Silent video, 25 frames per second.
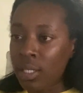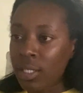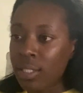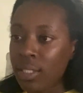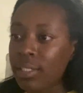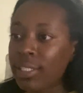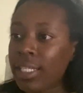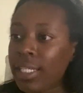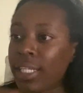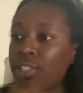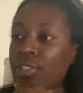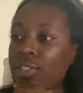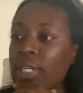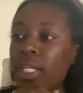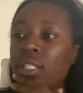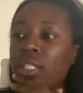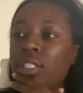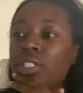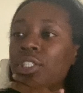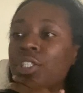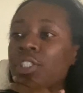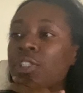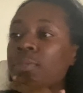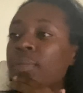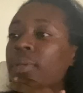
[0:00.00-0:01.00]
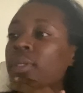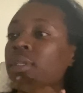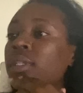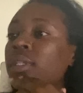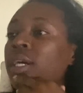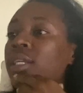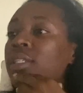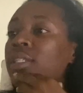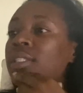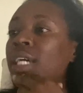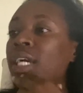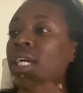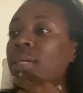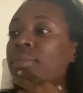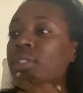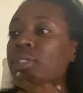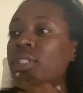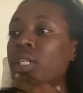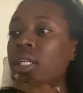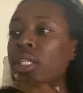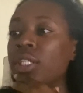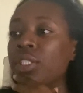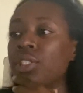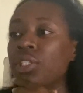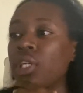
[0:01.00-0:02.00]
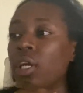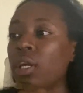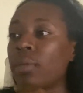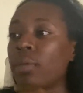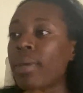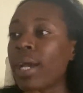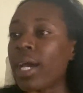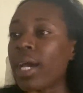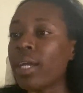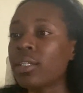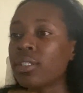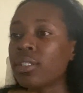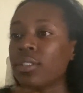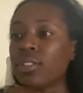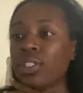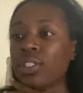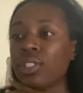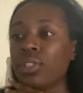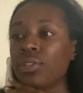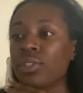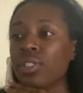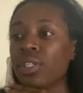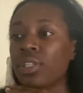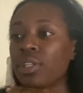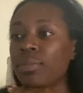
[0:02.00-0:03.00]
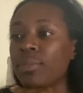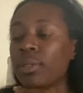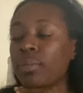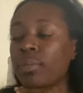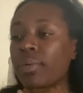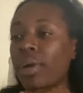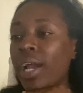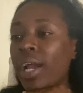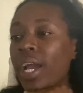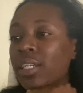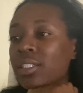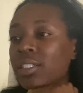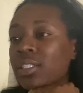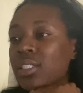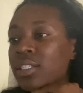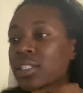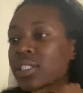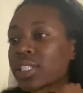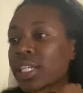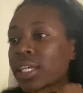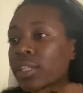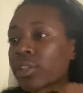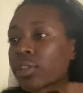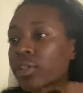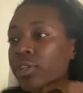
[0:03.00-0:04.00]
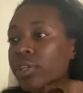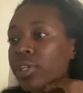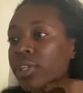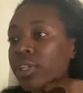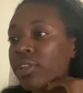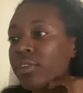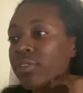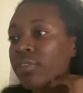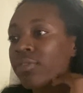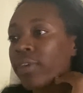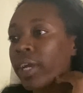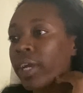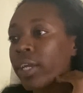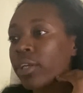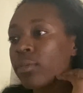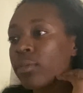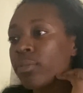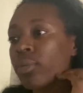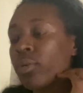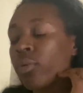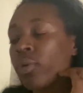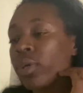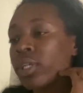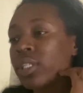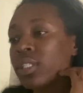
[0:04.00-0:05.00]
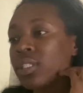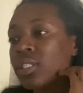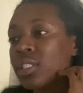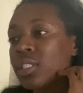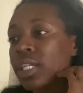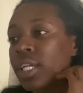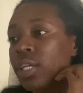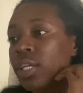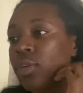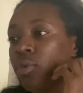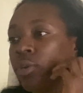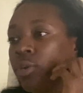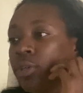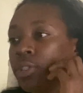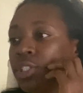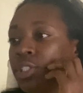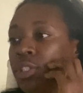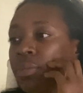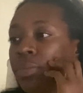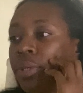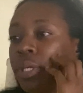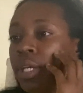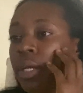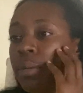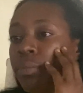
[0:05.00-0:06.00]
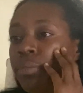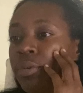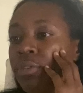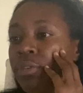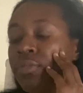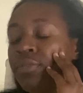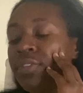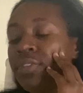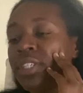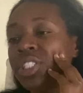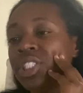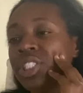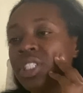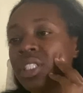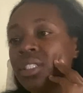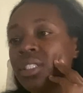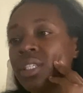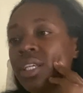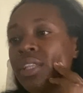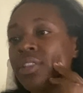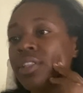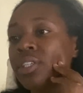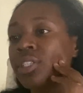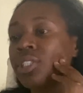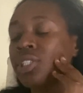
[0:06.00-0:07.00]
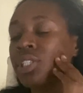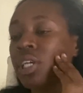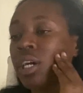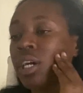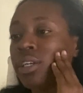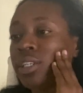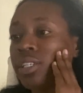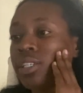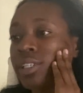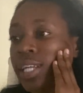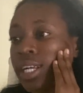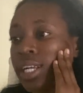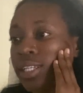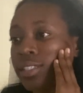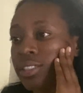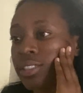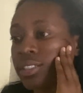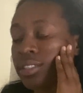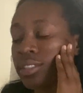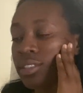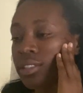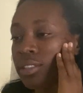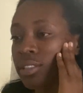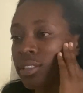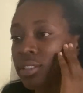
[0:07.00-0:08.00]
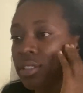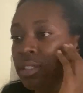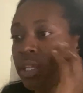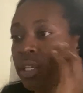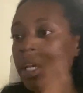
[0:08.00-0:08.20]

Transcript: Day traders should spend a lot of time studying chart patterns, using them in practice, and learning their finer points in order to become proficient in their chart analysis.